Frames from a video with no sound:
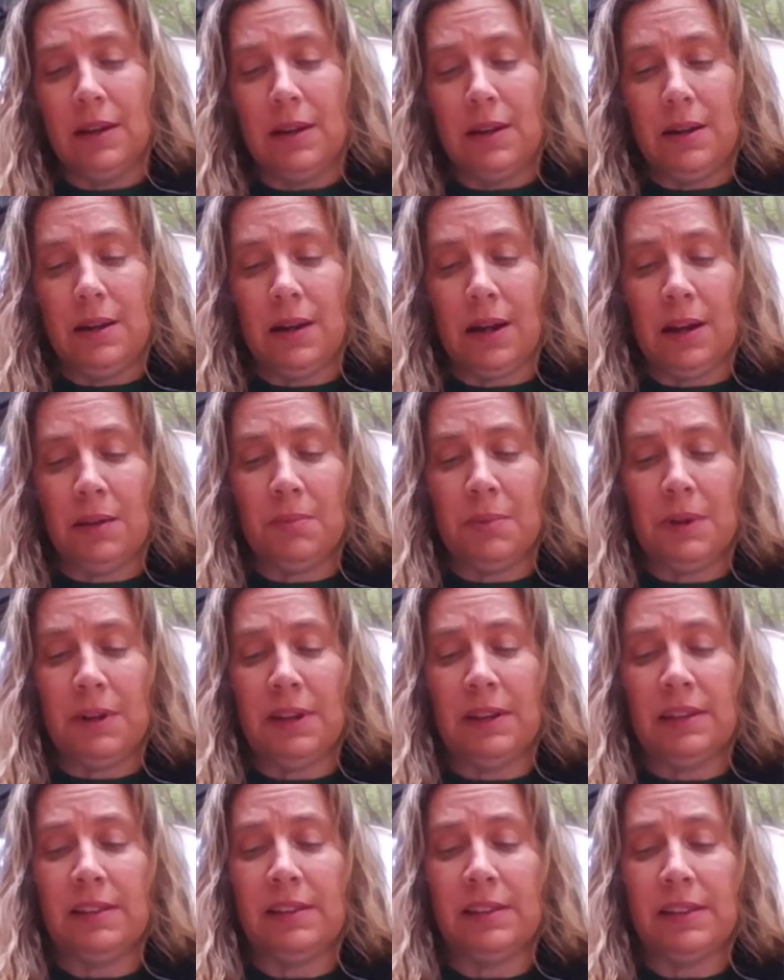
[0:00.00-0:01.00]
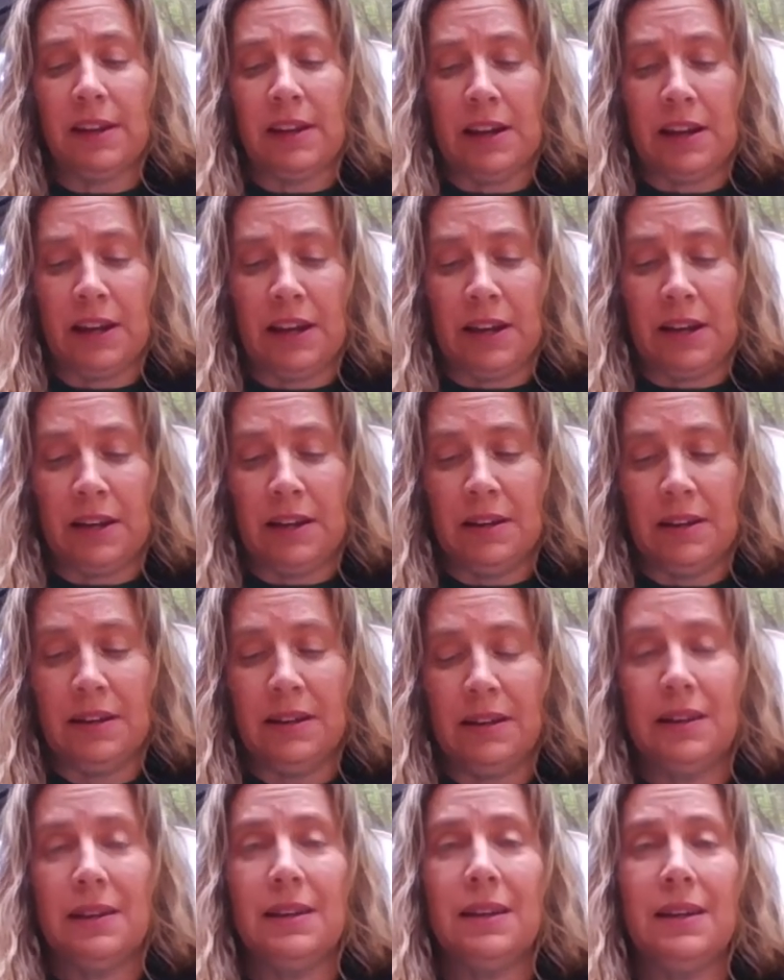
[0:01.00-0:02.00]
Ninepence sighed.
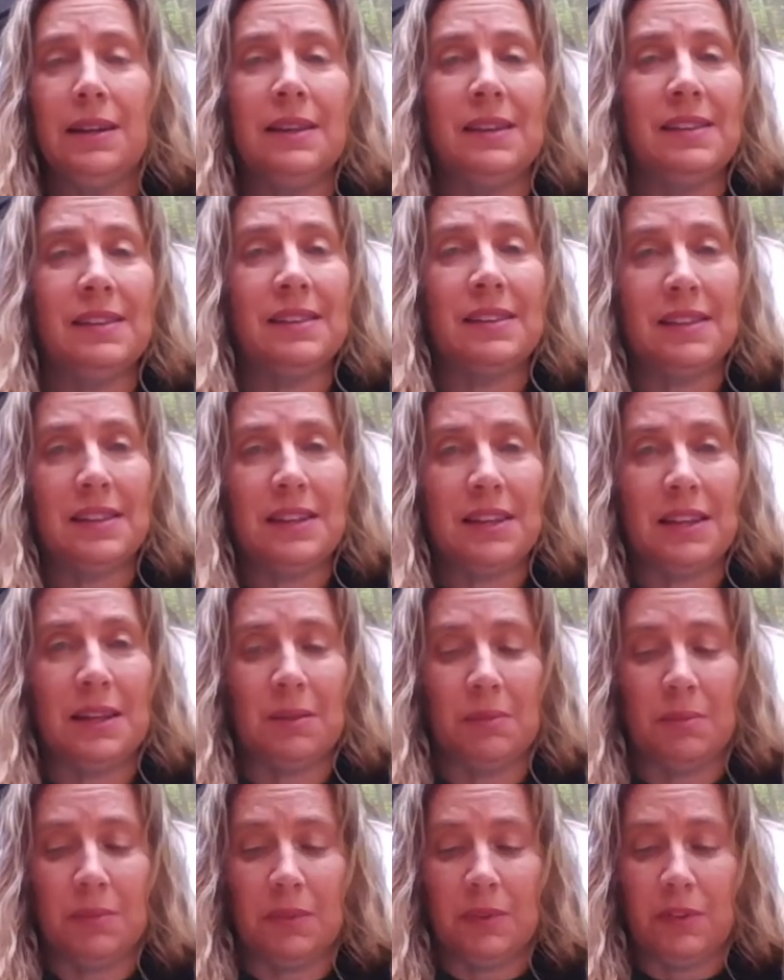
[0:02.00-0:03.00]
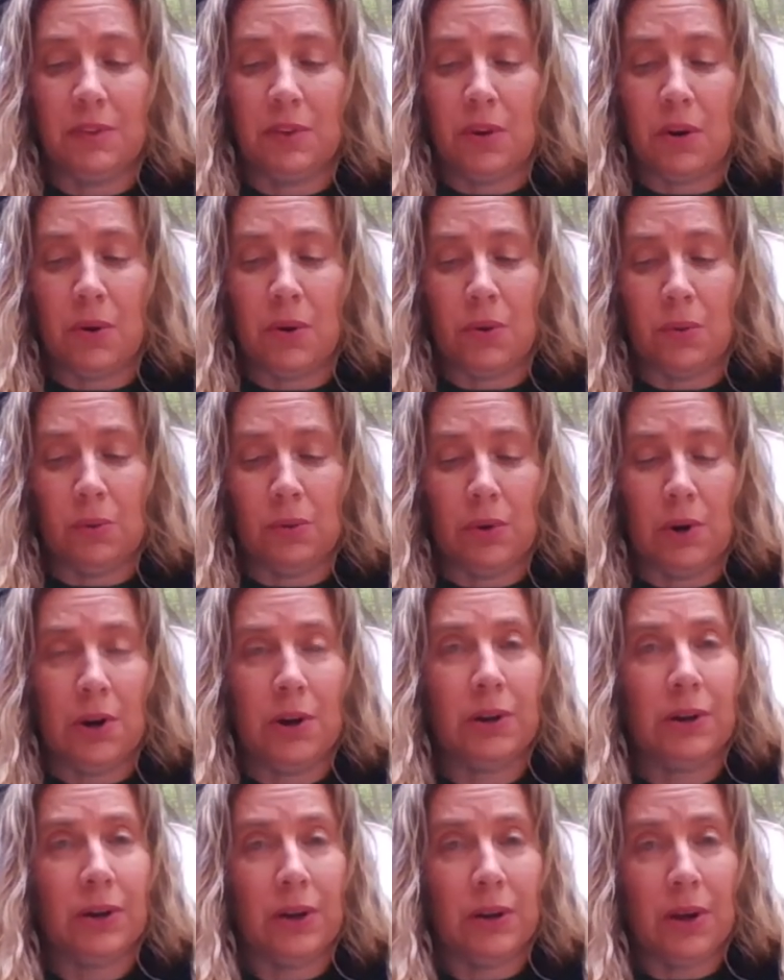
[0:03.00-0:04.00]
It seemed so
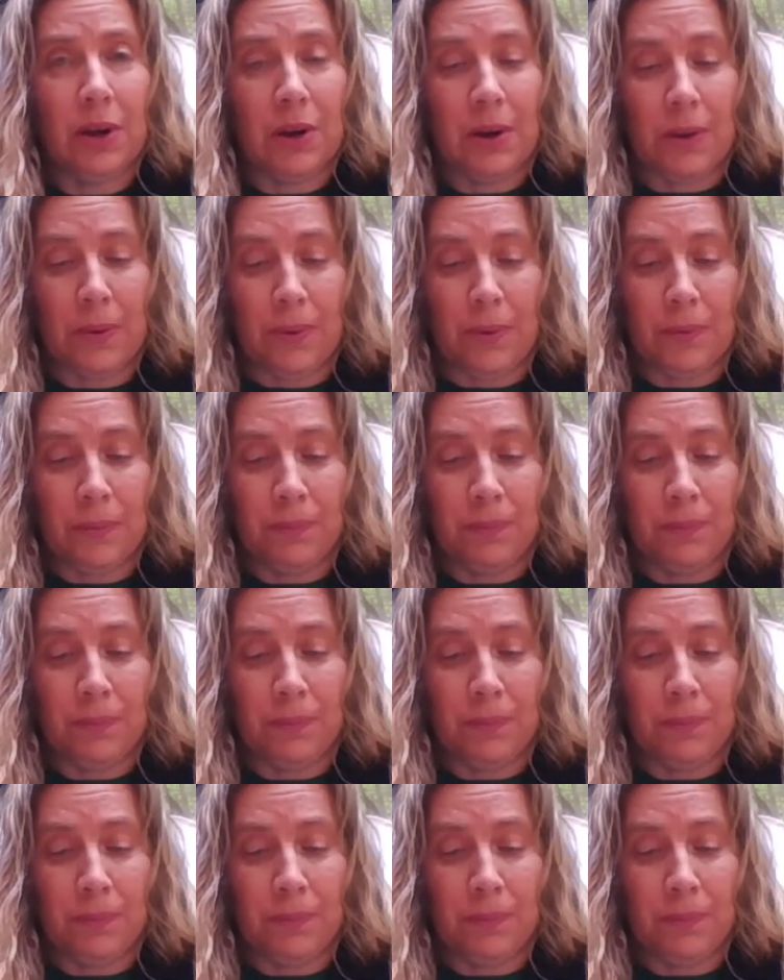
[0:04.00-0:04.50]
long ago.